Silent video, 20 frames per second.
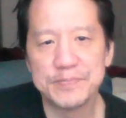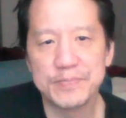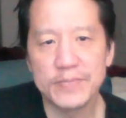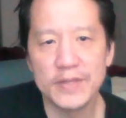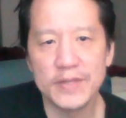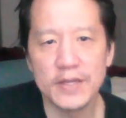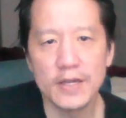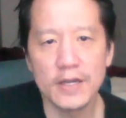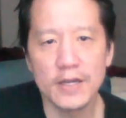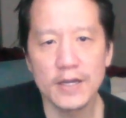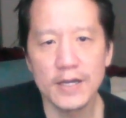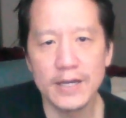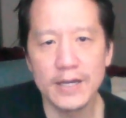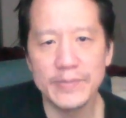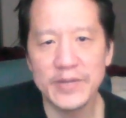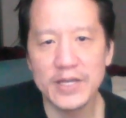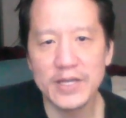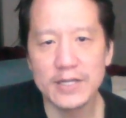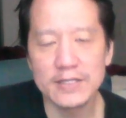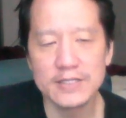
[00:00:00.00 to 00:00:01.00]
Yeah, I
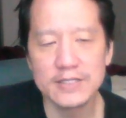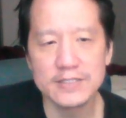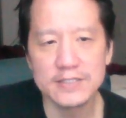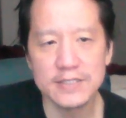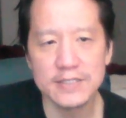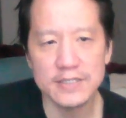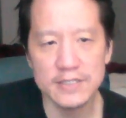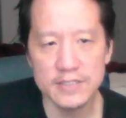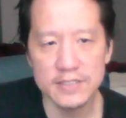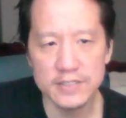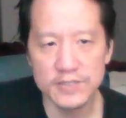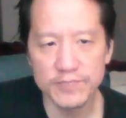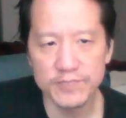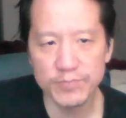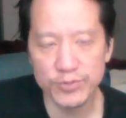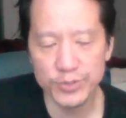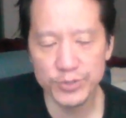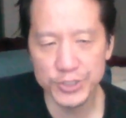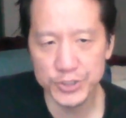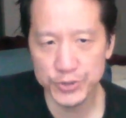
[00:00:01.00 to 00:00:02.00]
mean, this is
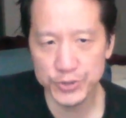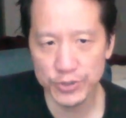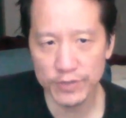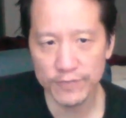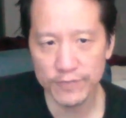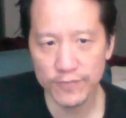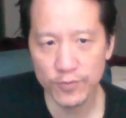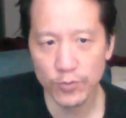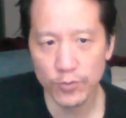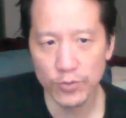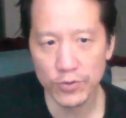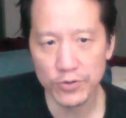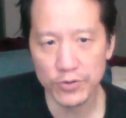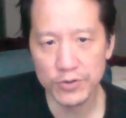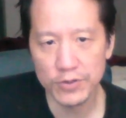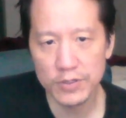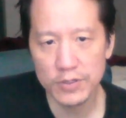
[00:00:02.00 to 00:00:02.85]
pretty straightforward.